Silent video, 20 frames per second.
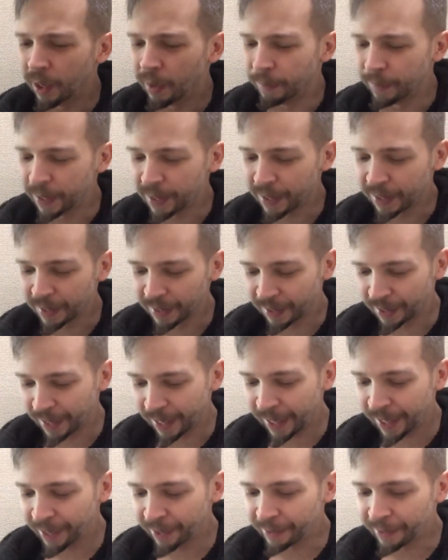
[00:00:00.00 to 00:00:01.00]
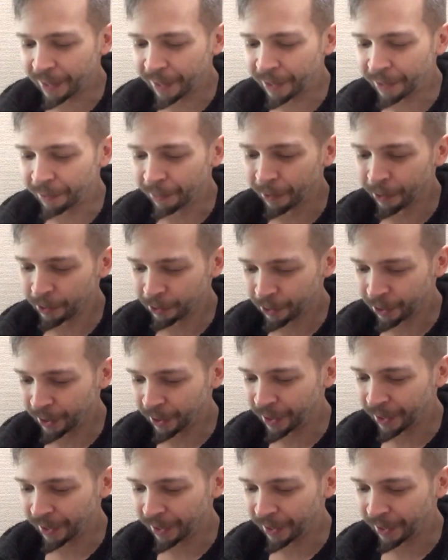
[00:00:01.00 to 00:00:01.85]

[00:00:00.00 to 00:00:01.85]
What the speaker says: This is an annotated version.